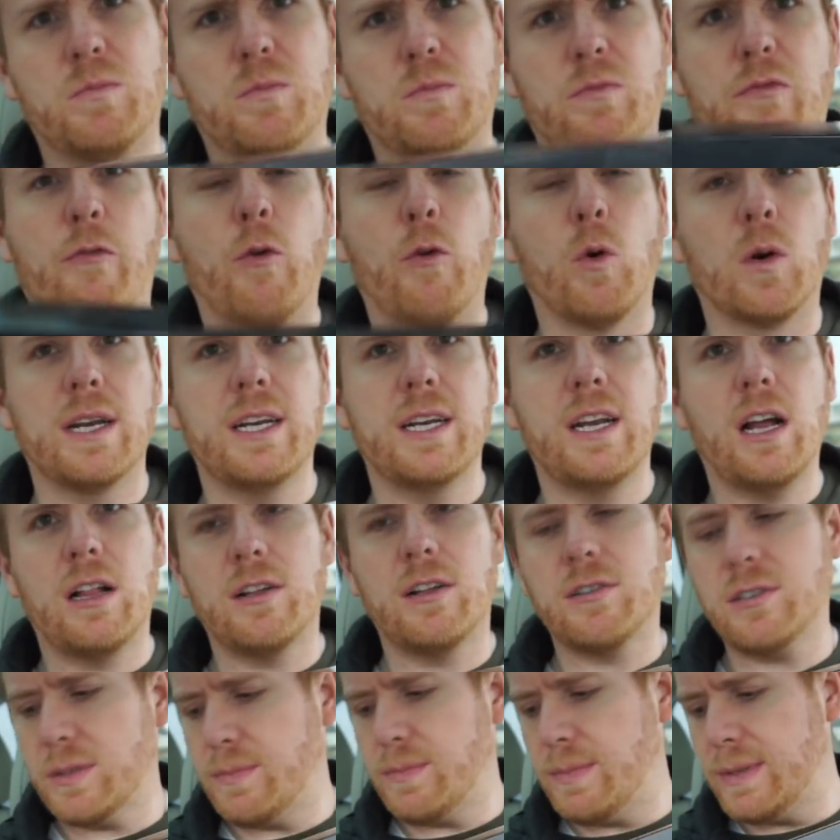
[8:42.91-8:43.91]

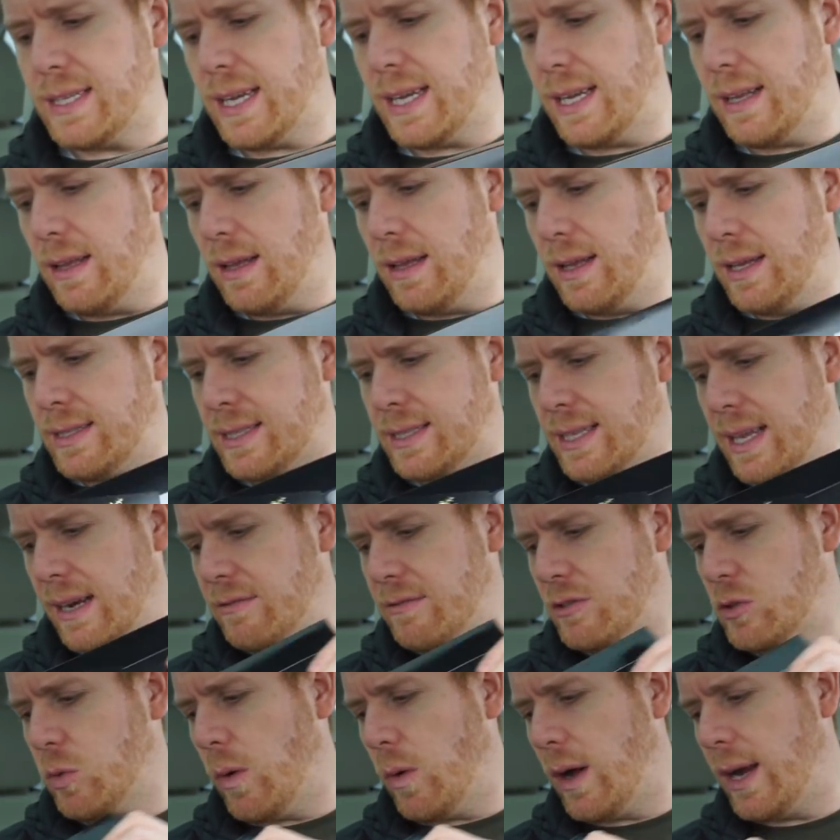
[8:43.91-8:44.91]
$40 instead
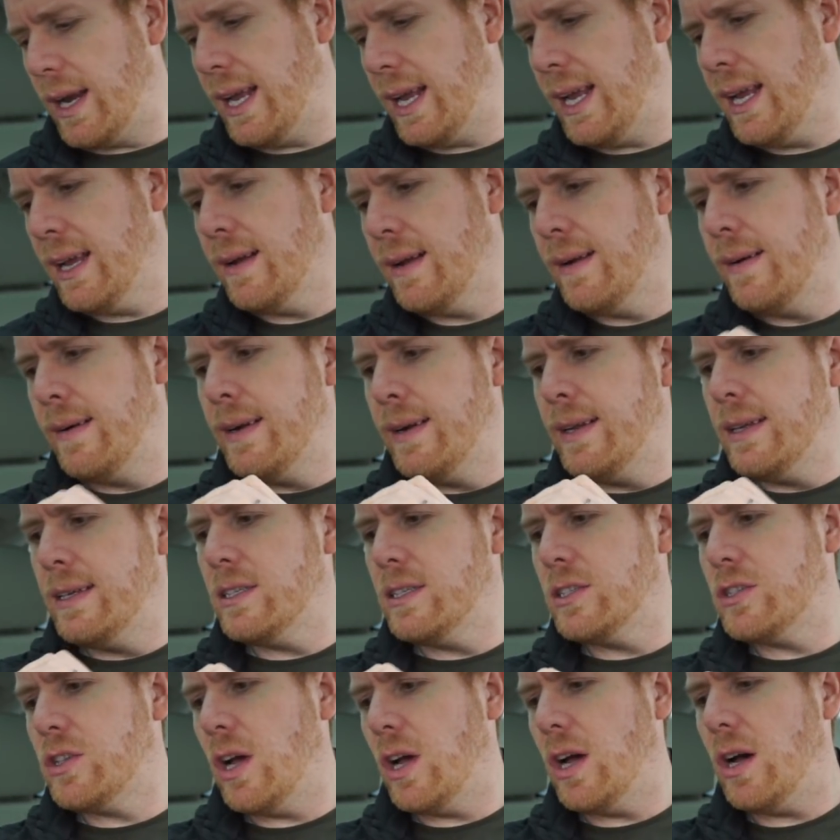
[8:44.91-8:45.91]
of 20
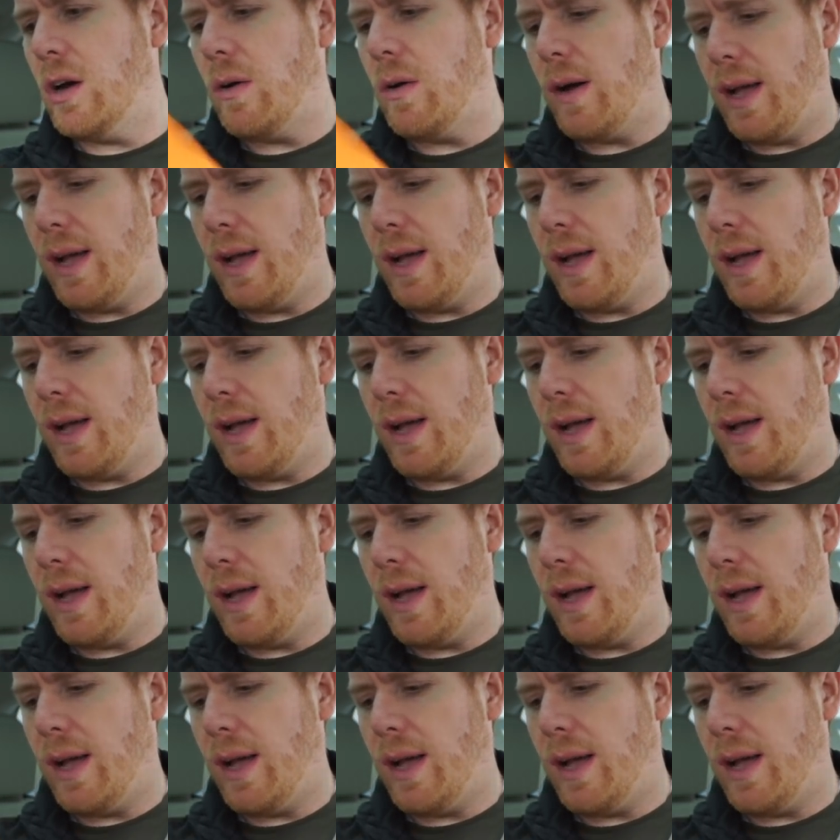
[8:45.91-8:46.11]
So